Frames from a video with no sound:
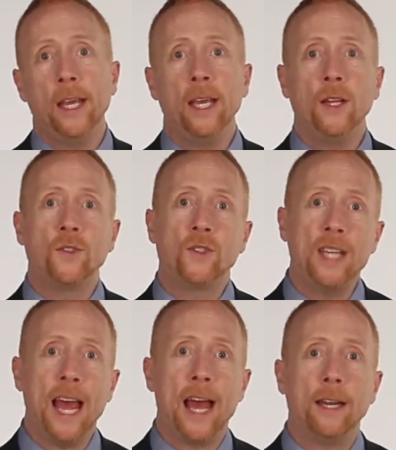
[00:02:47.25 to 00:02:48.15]

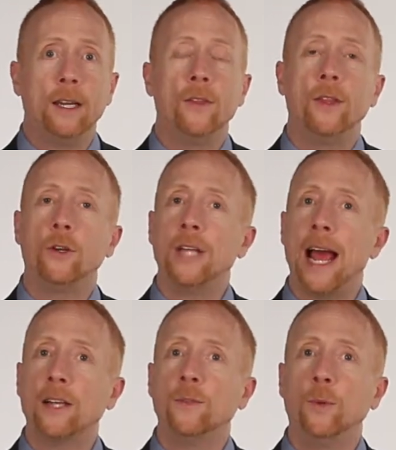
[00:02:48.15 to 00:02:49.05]
Instead, their
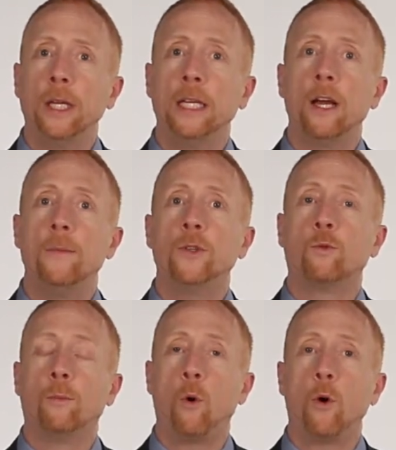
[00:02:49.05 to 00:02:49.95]
taxable income is
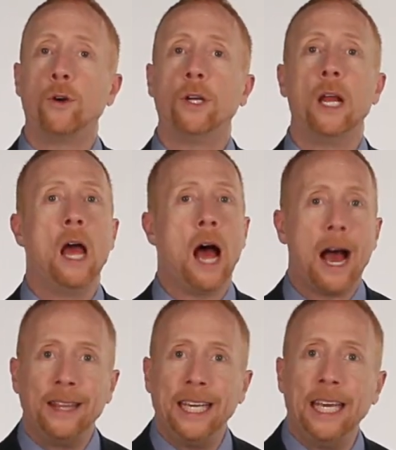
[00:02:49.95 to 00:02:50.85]
reported
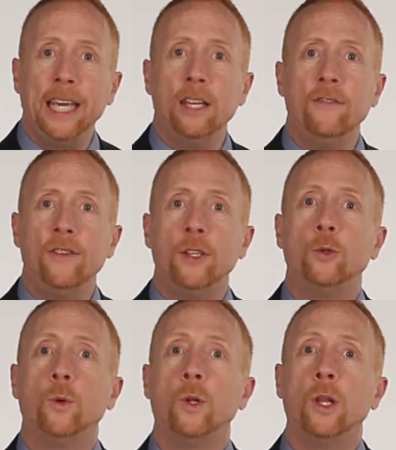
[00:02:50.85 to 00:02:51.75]
on the
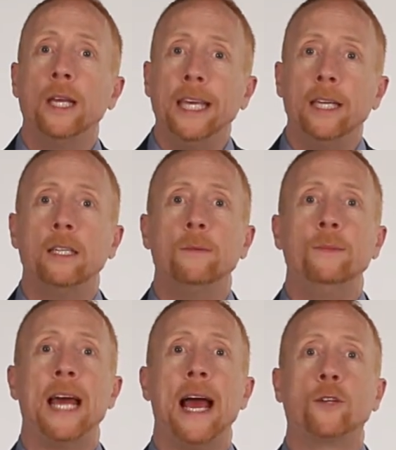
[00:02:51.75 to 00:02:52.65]
individual income
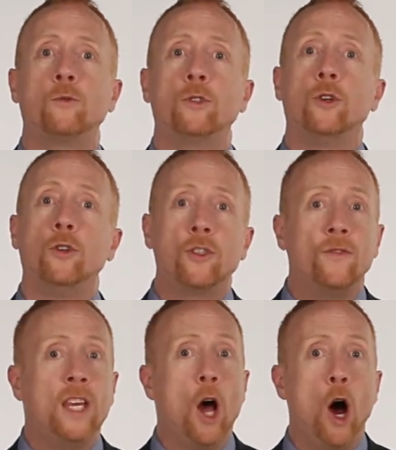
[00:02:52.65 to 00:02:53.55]
tax returns of
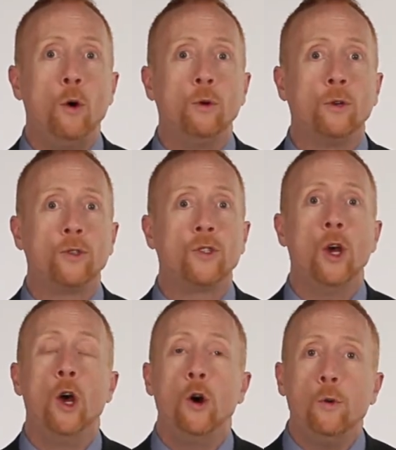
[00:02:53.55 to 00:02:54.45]
the owners
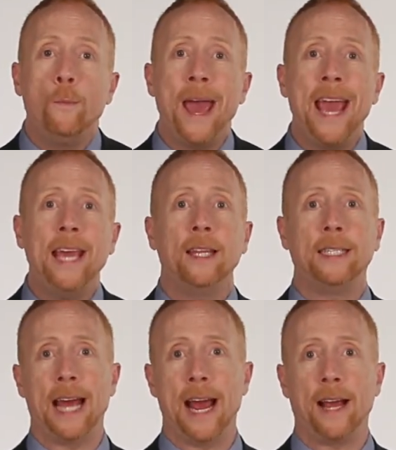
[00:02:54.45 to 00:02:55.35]
who pay the
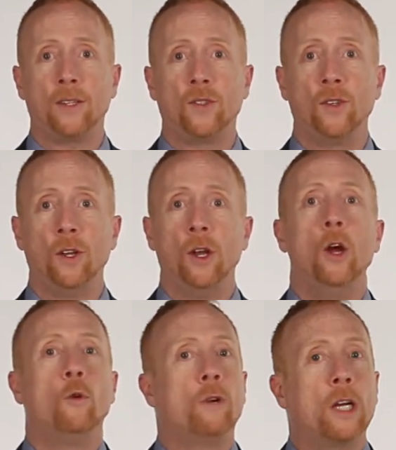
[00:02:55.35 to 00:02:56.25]
tax,
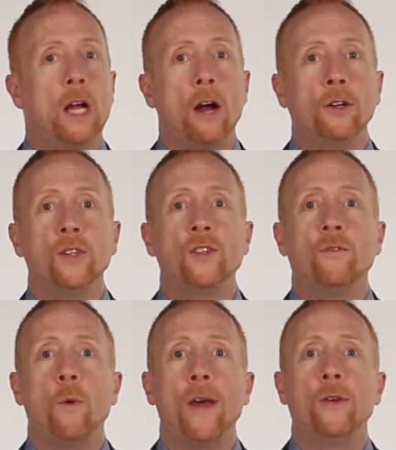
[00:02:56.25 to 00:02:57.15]
regardless
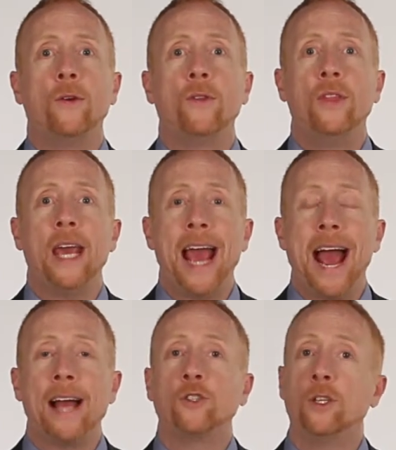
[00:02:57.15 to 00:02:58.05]
of whether they
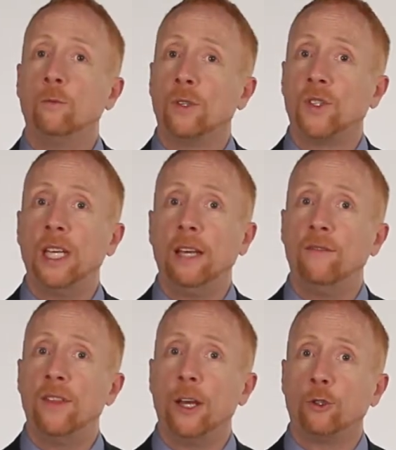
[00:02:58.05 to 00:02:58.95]
actually
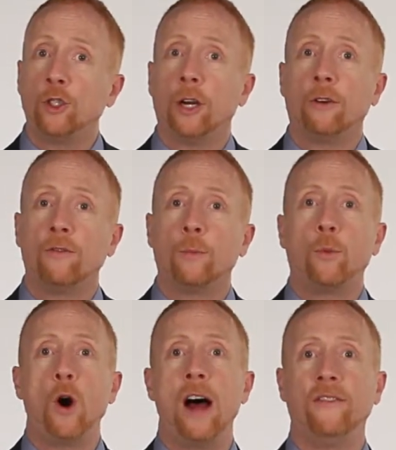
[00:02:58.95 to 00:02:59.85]
received their share of the
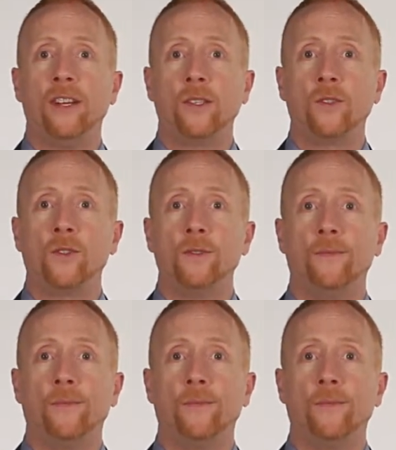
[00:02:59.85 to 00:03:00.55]
profits.